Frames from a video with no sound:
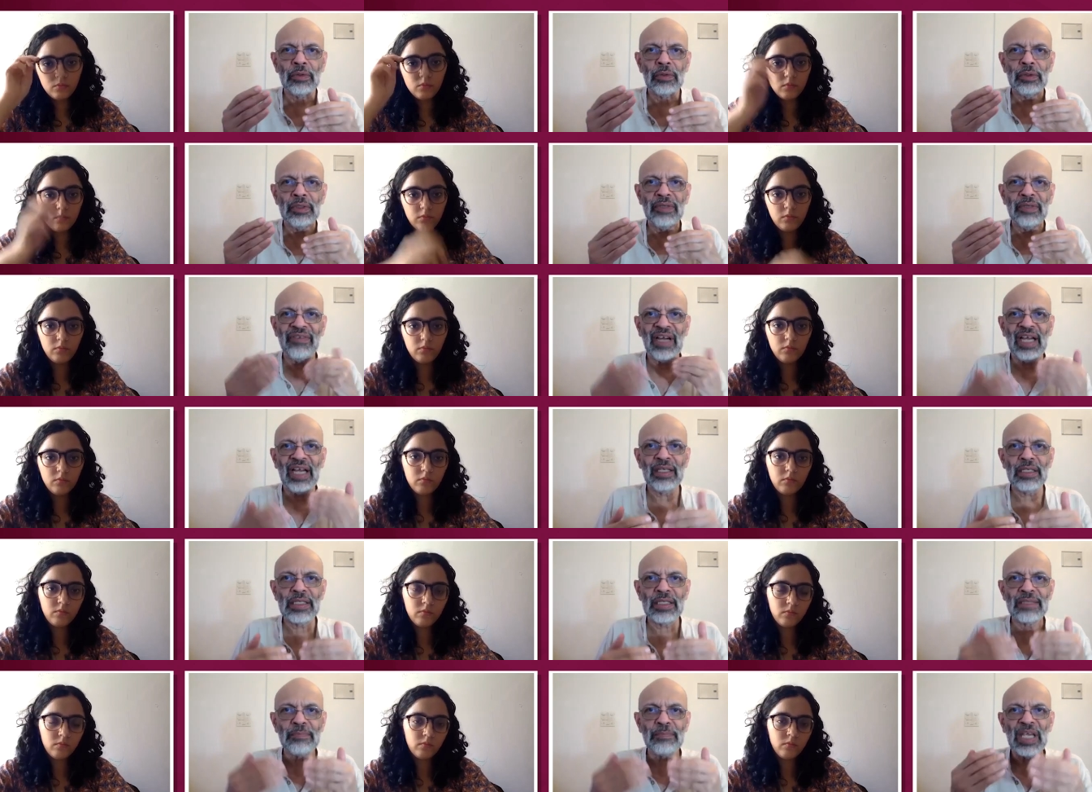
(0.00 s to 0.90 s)
Speaker 1: the
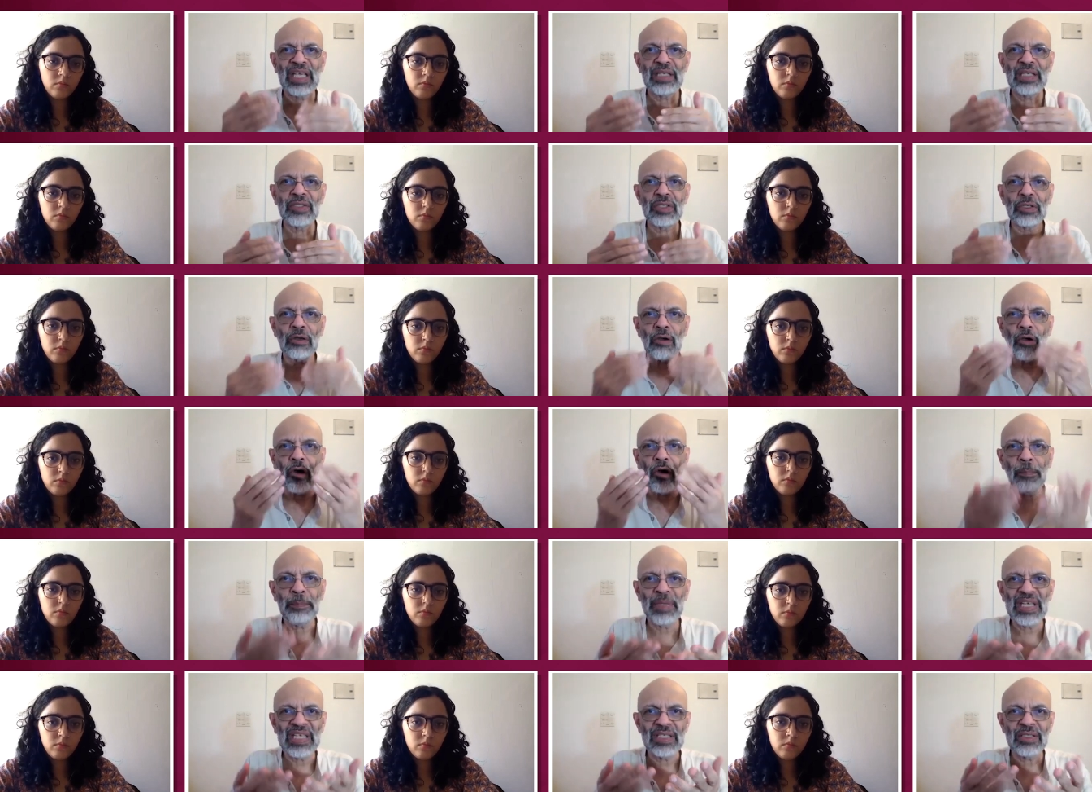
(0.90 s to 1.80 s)
virus makes
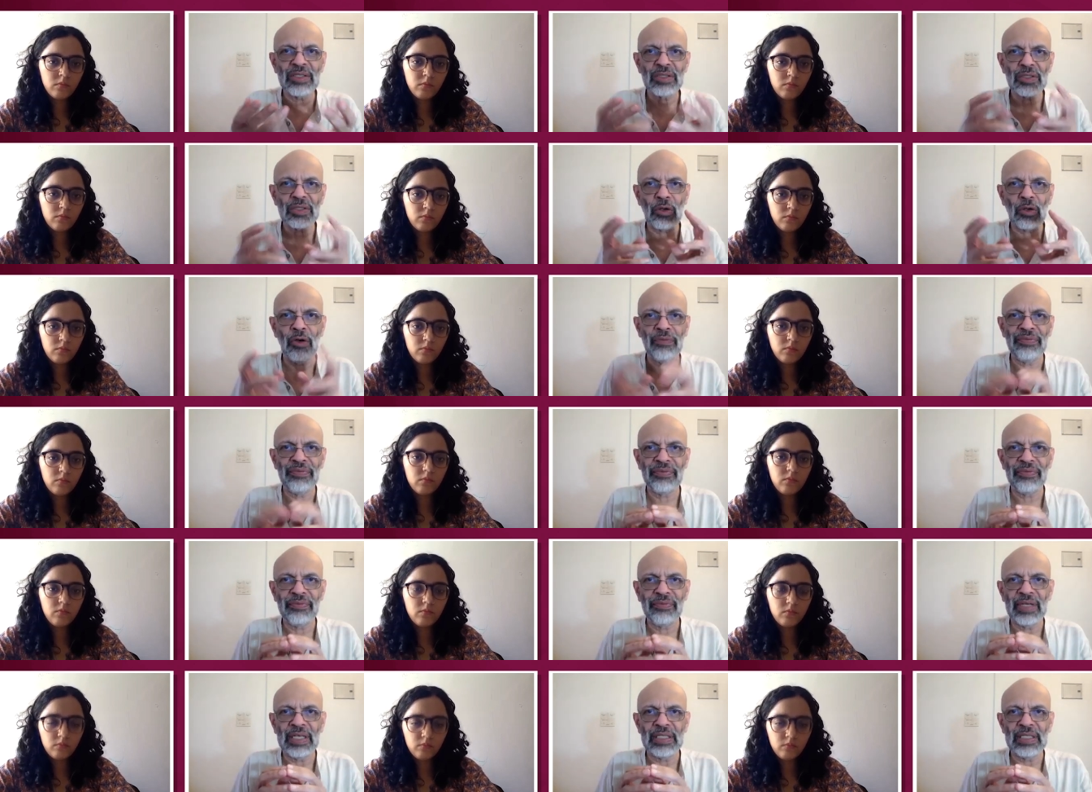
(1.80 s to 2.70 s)
copies of
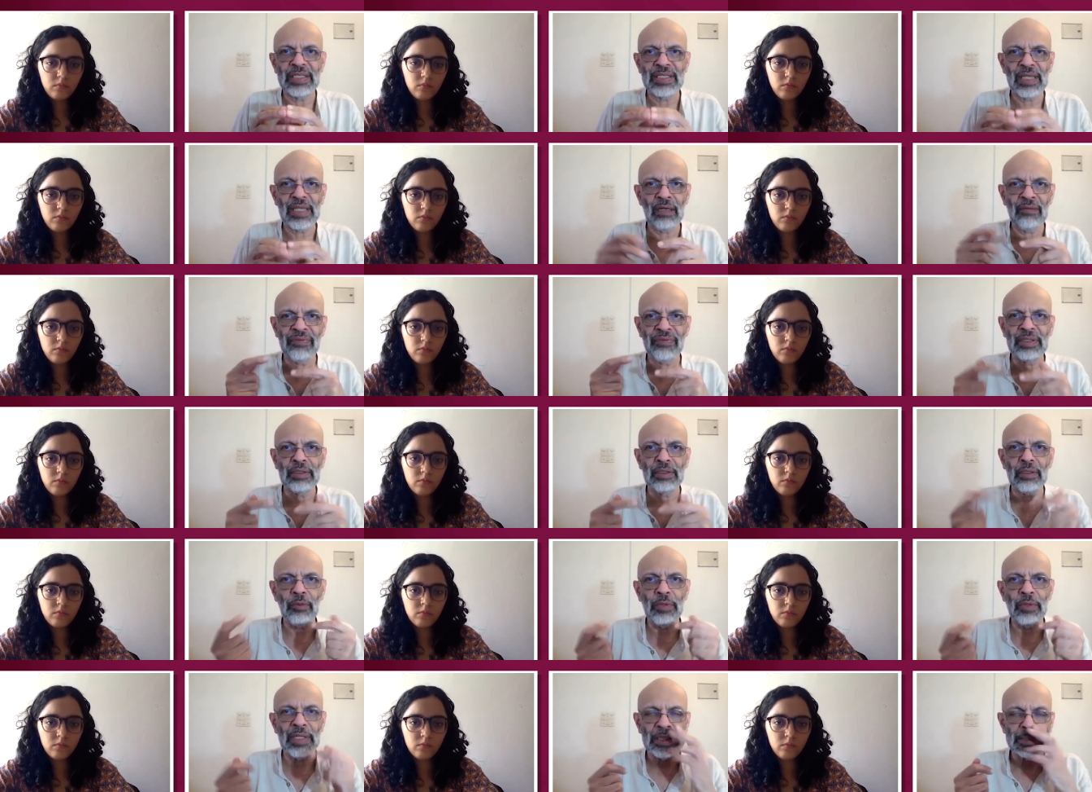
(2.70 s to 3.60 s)
itself,
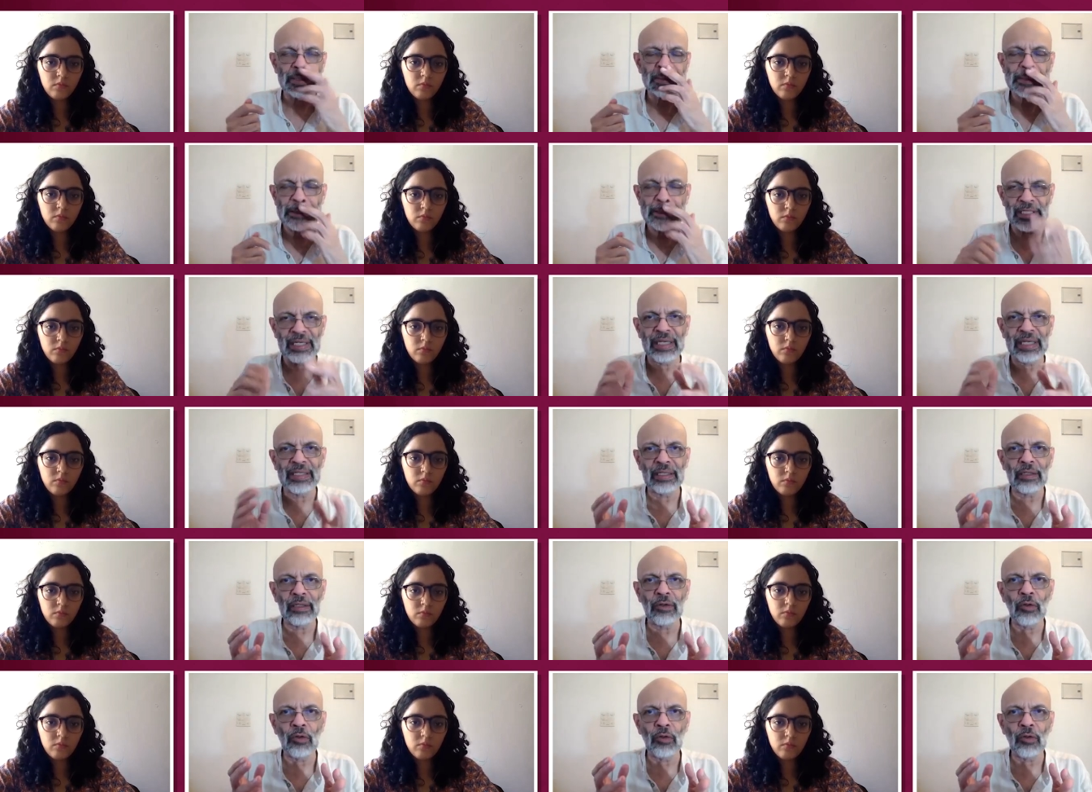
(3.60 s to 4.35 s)
including its genetic